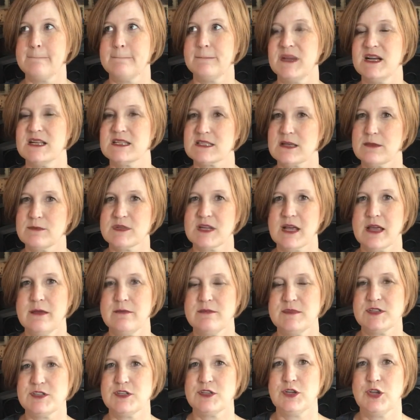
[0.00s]
But
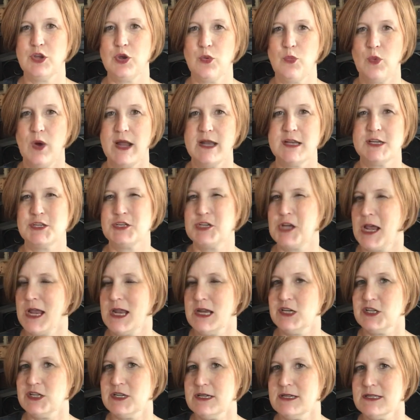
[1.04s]
sometimes your want
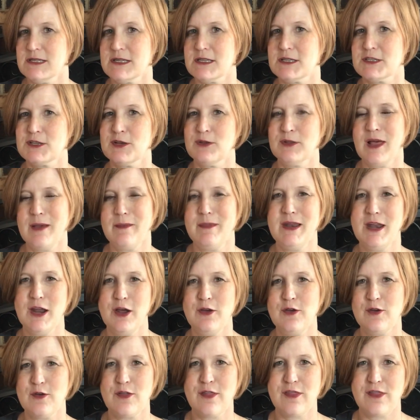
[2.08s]
changes. So let me know
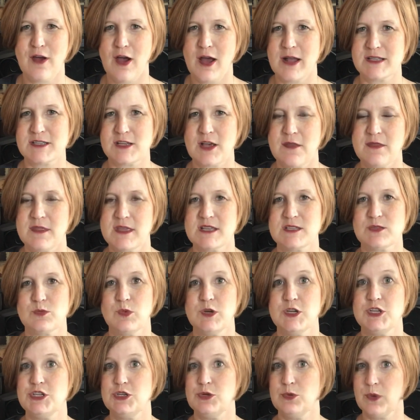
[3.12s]
your thoughts on this.
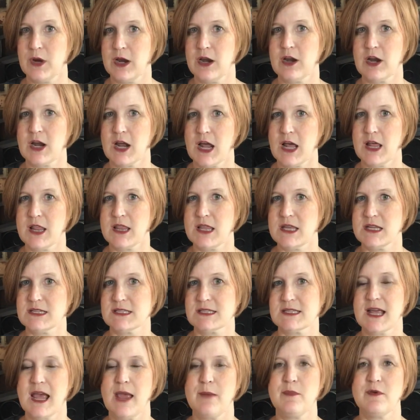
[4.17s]
Would you wear this
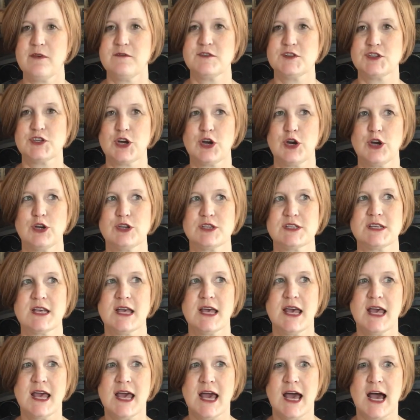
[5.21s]
type of shirt?
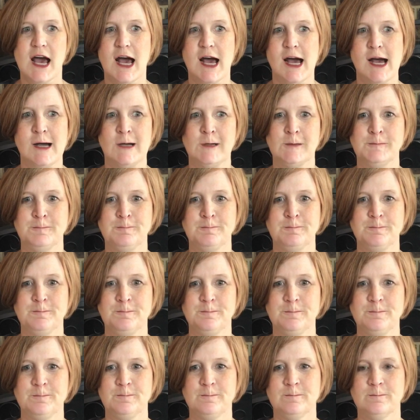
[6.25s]
How
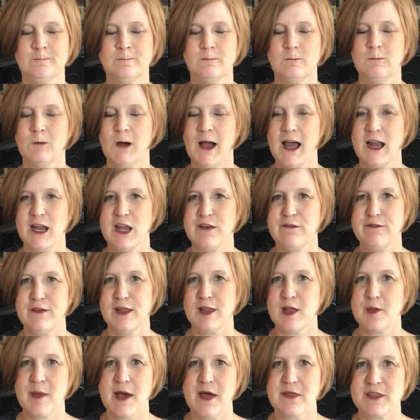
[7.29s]
do you
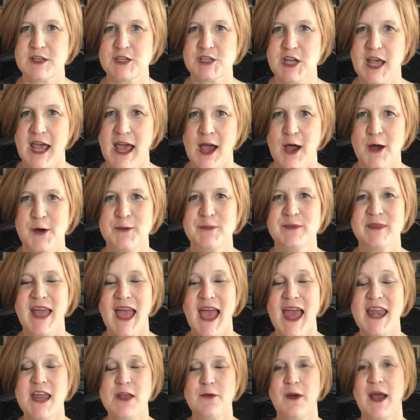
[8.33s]
feel about the chow?
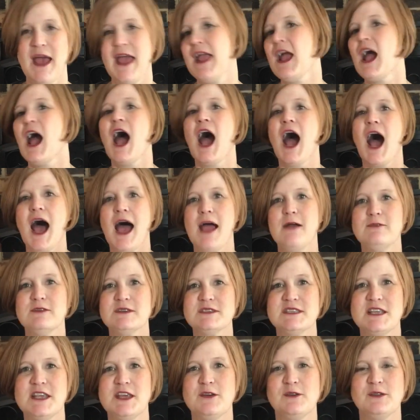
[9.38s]
Anyway, I will
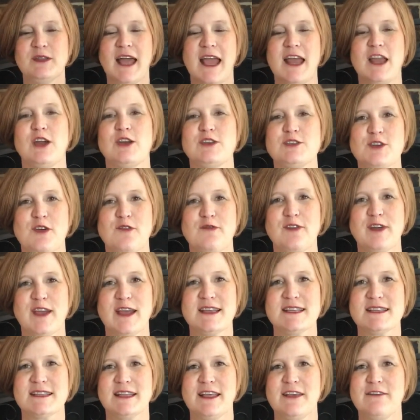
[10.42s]
see you later. Don't
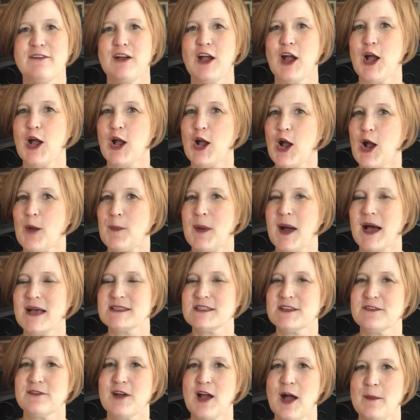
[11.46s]
forget to leave
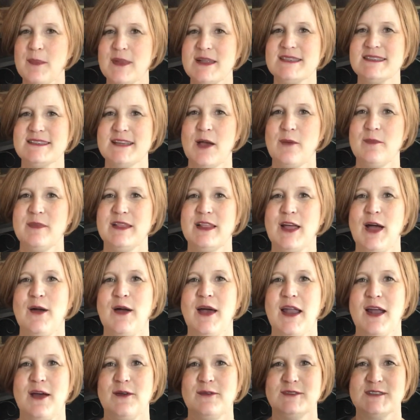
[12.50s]
positive comments down below,
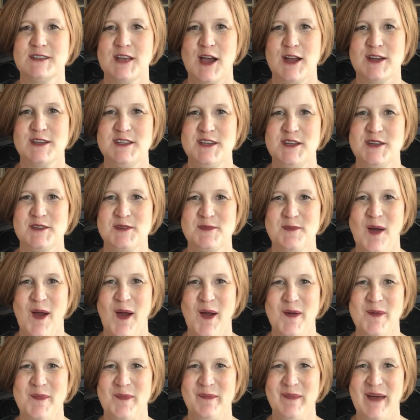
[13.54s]
and I will talk to you
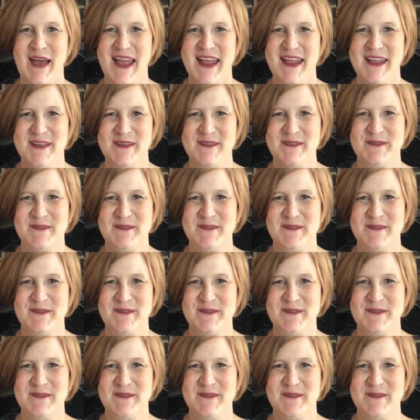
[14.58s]
tomorrow. Bye.